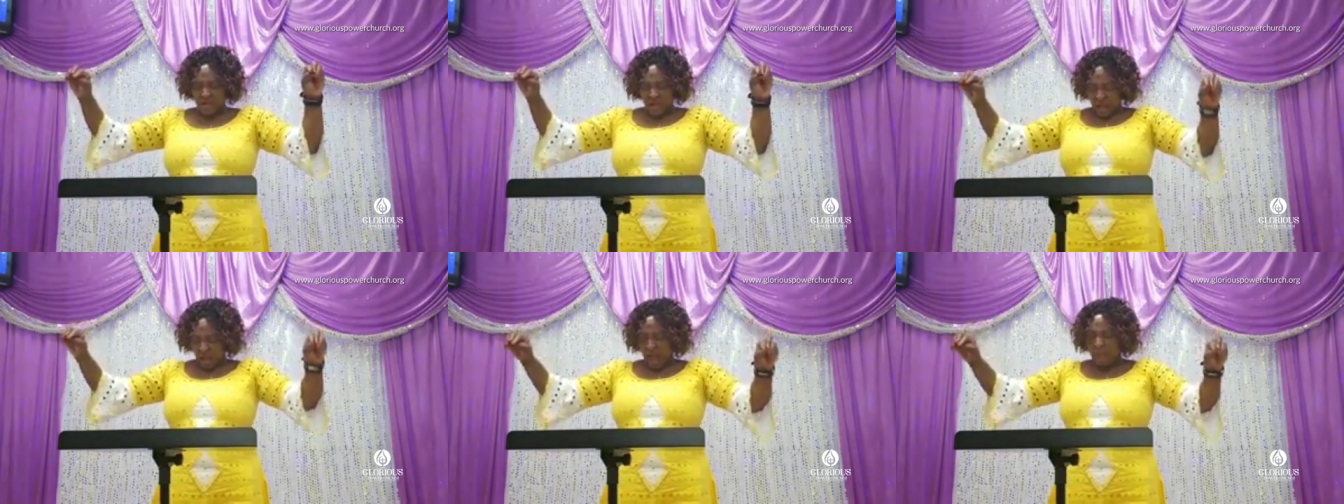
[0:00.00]
God. Lord.
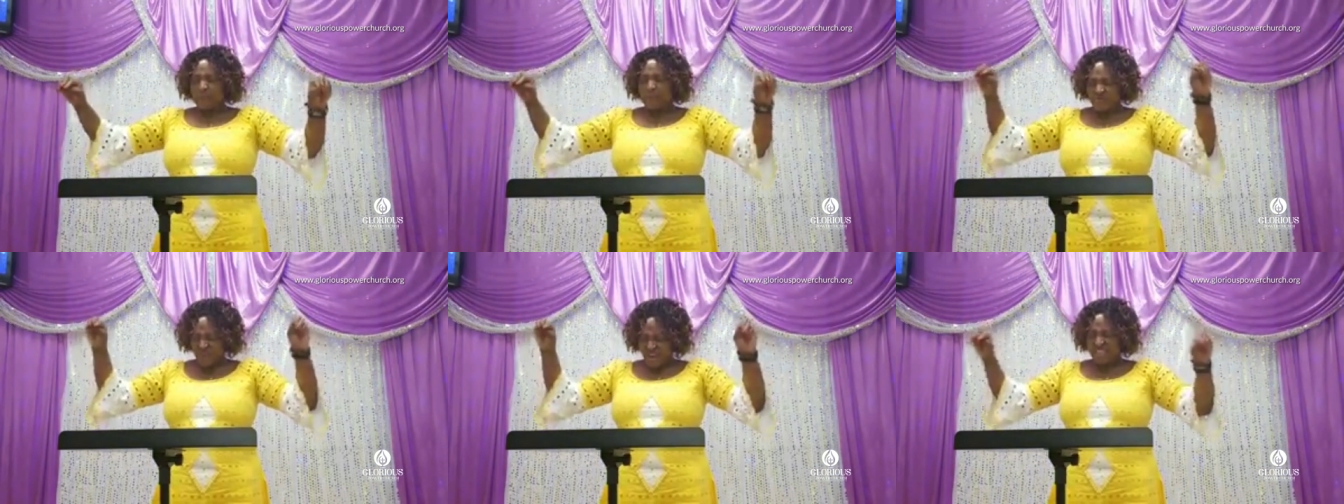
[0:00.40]
A
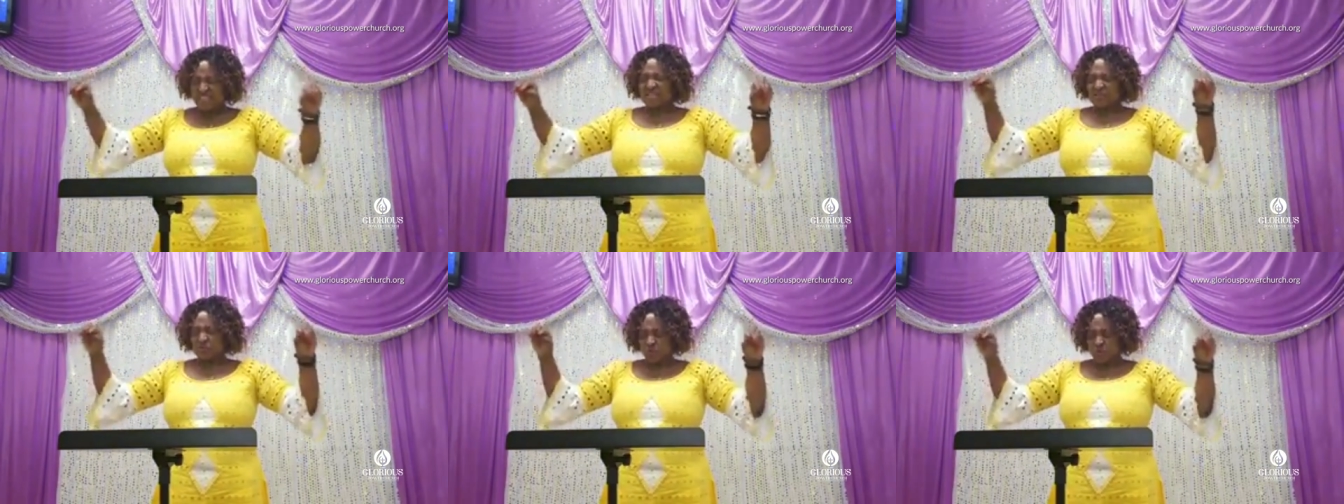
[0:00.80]
price
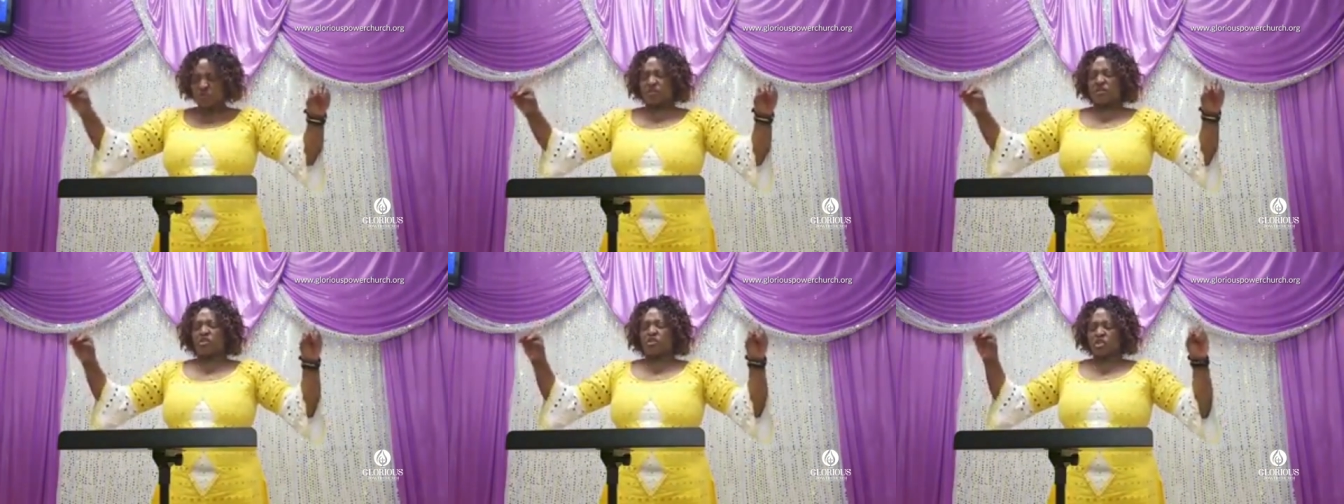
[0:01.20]
that
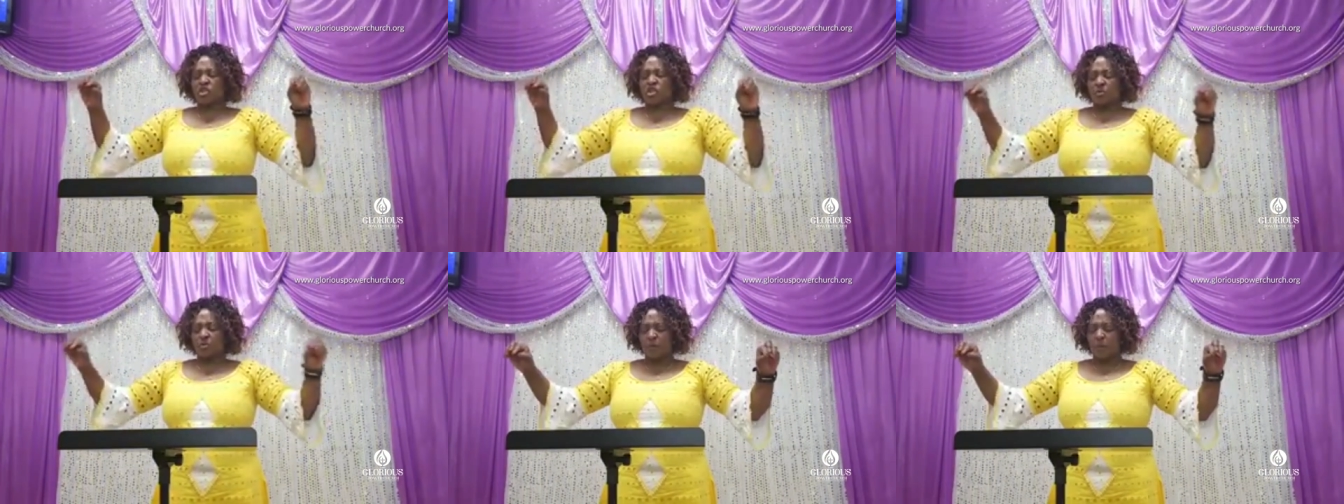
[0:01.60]
wasn't cheap.